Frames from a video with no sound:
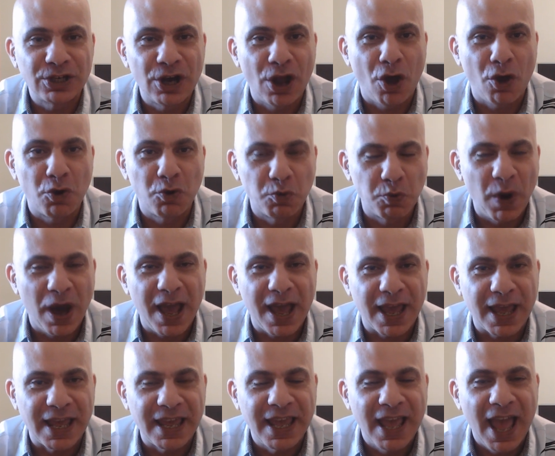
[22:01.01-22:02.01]
no
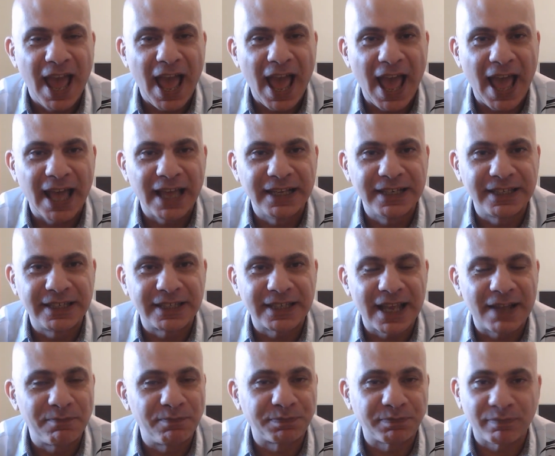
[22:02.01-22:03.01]
way as
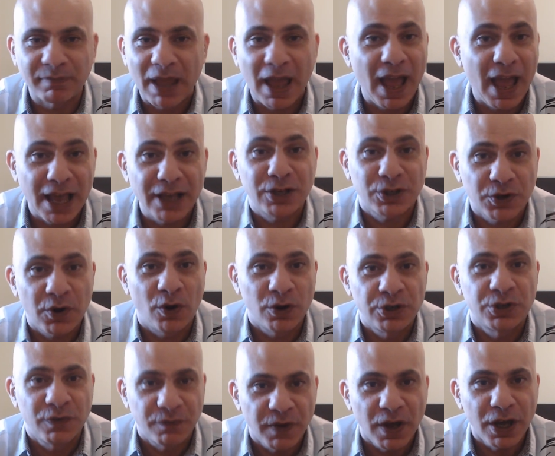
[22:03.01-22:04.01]
as
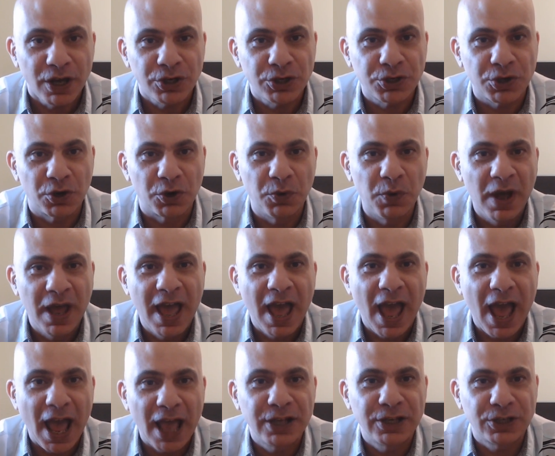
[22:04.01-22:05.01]
controversial
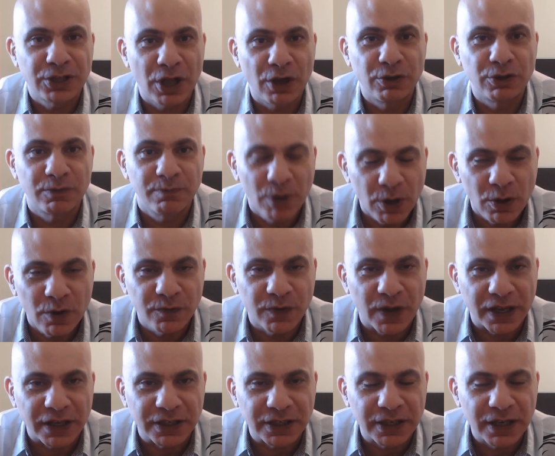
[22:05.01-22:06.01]
as those
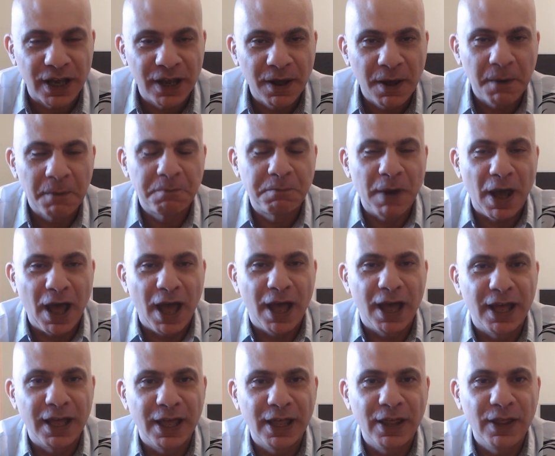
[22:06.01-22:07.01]
movies. But
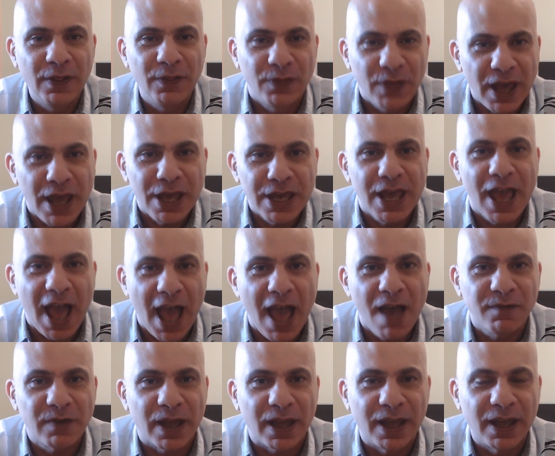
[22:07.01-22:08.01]
there you
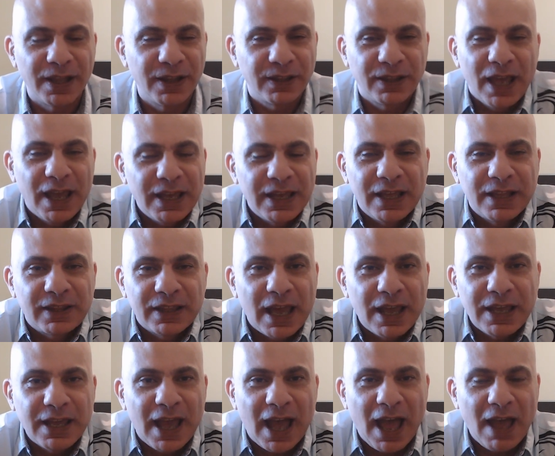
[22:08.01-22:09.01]
have it. There
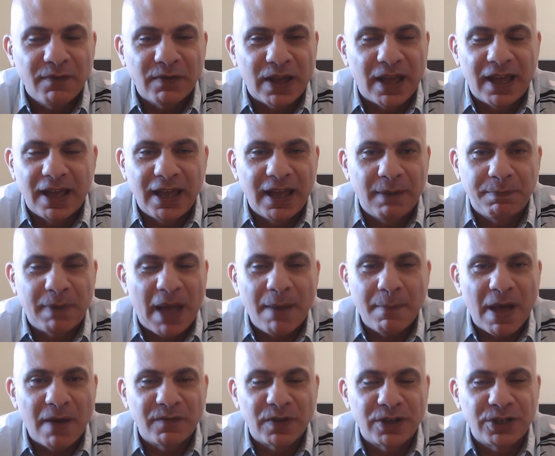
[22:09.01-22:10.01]
there you have it. it. Uh,
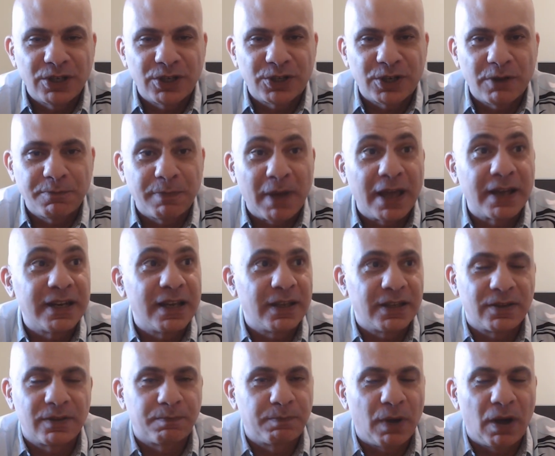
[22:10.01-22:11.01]
Batman versus Superman
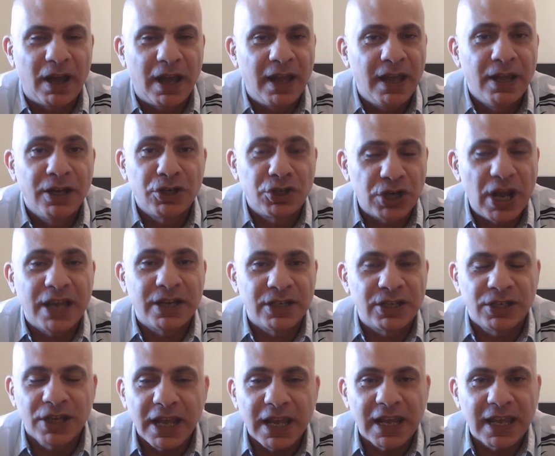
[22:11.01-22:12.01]
by Gen
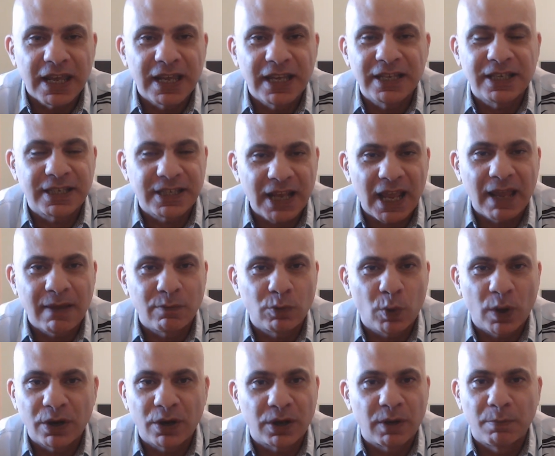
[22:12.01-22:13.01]
Z is deemed
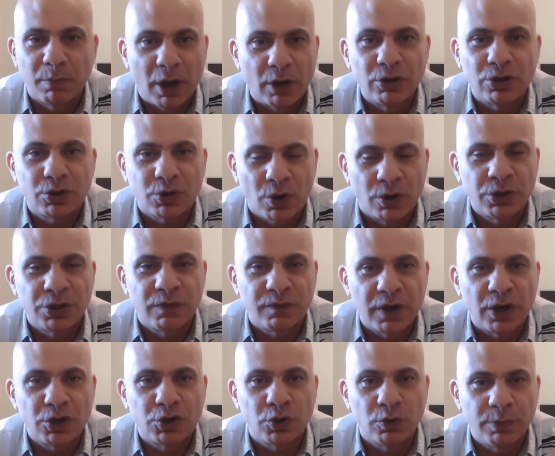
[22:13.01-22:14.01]
one of the most
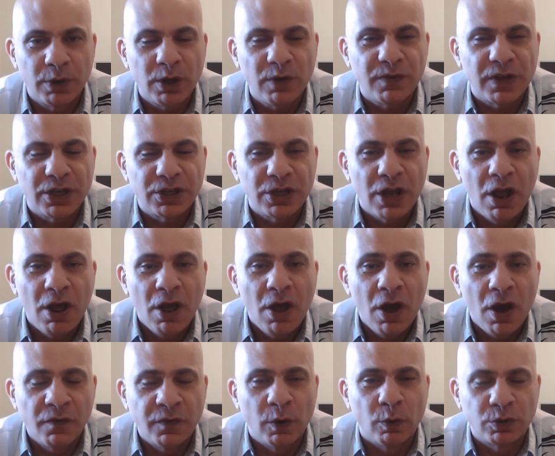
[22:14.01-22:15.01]
controversial movies
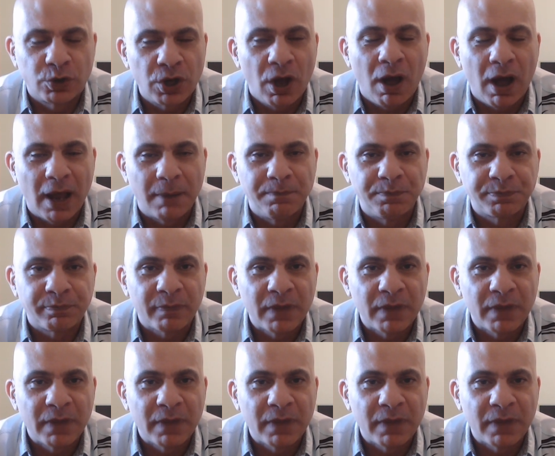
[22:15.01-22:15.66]
of all time.